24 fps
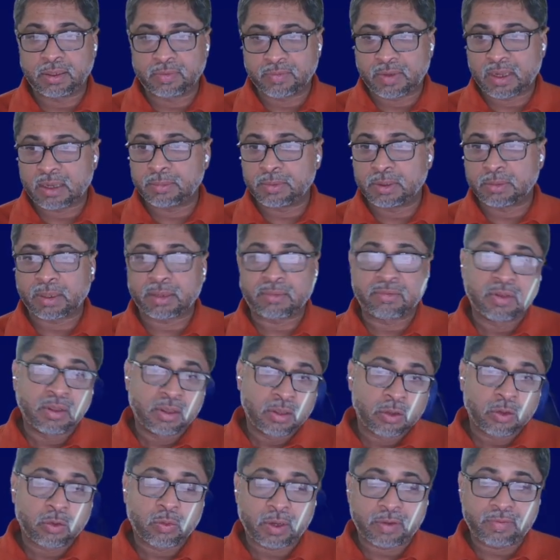environment, but
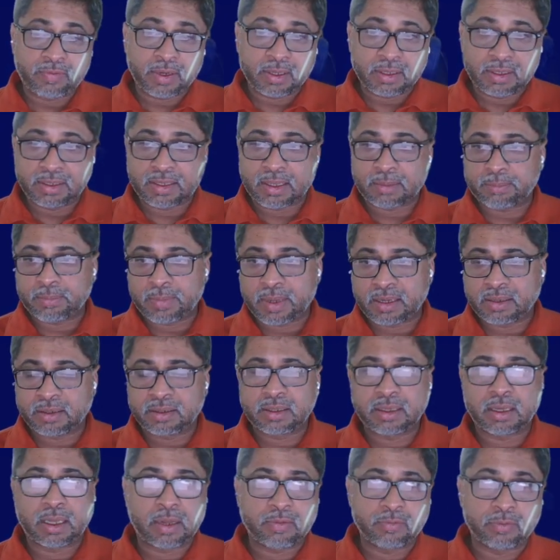quite frankly, that
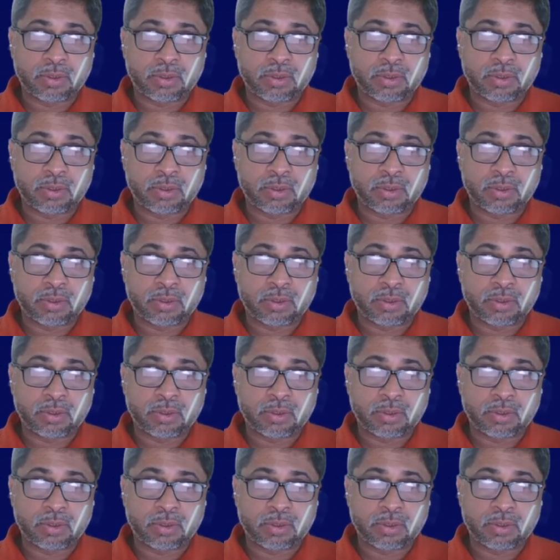meant